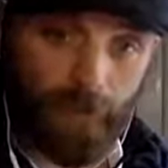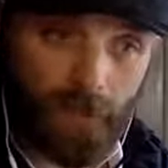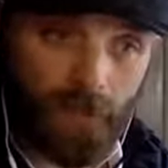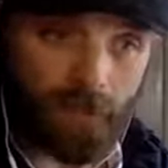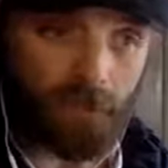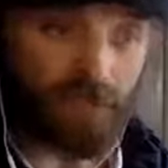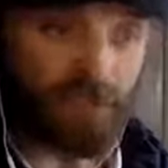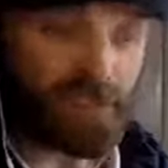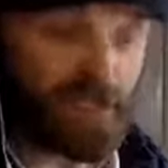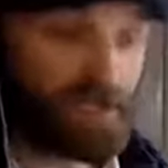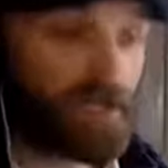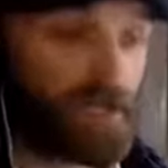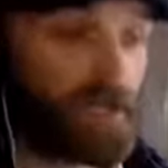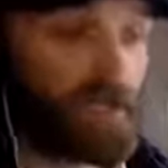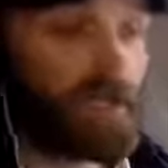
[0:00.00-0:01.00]
Somebody say,
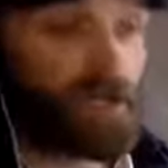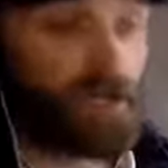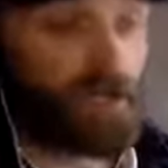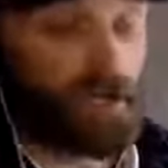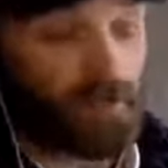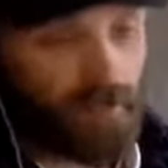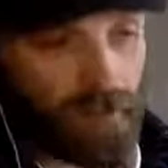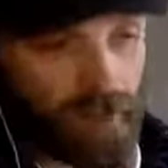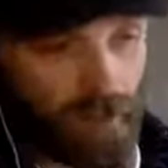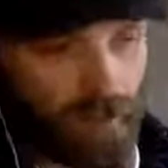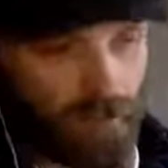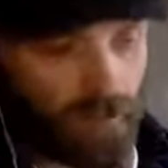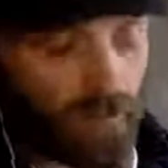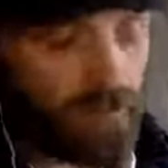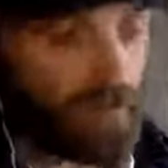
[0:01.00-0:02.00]
you
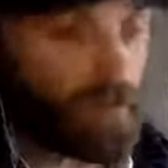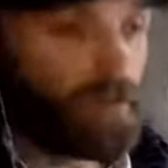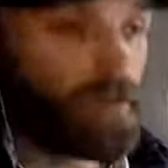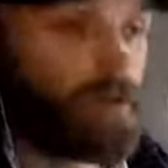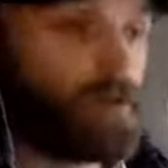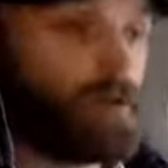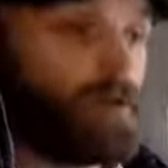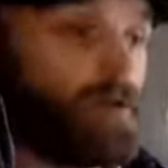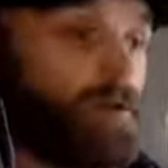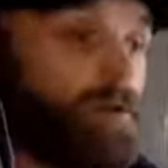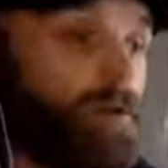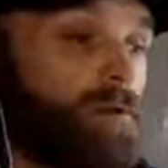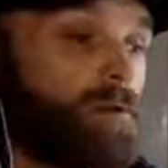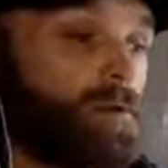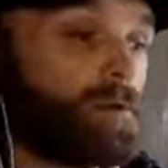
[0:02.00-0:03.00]
know,
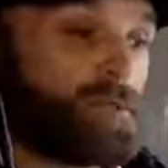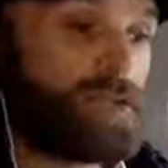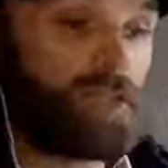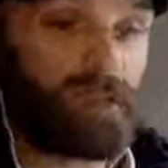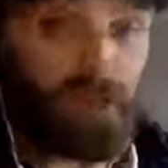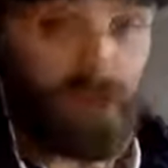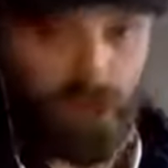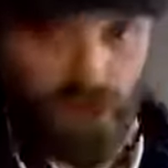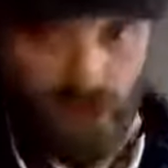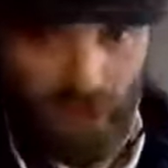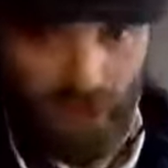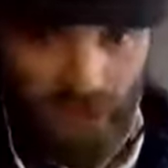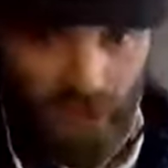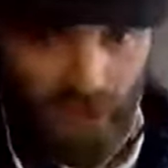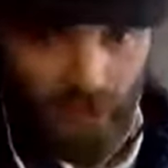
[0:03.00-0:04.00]
somebody can do
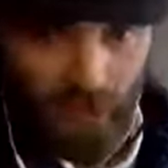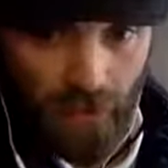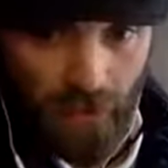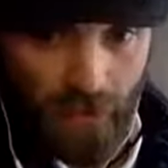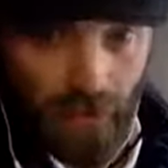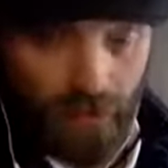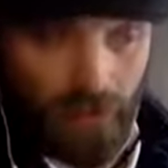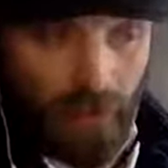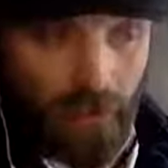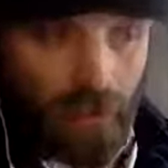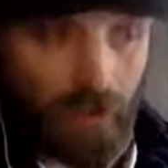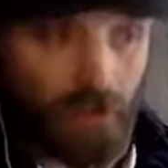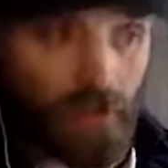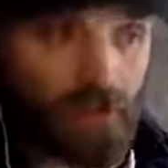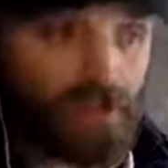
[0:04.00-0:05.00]
something.
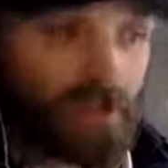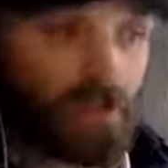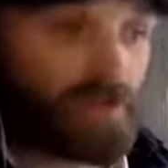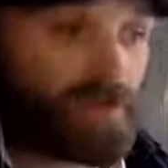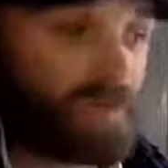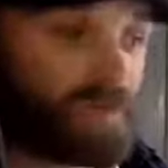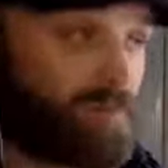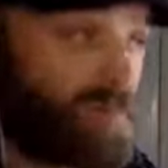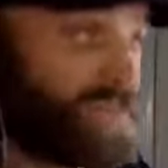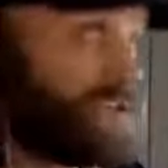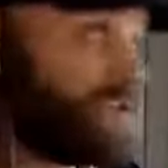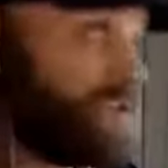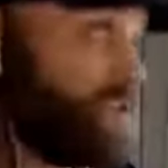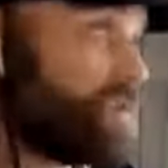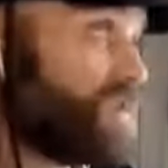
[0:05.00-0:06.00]
You say, that
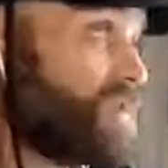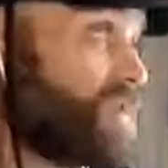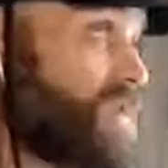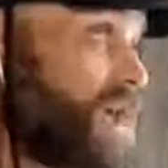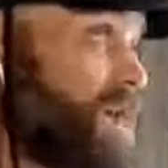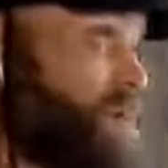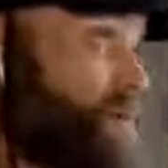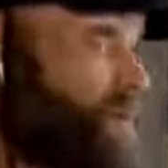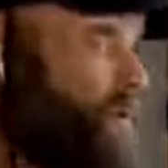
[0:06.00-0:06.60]
please don't do that.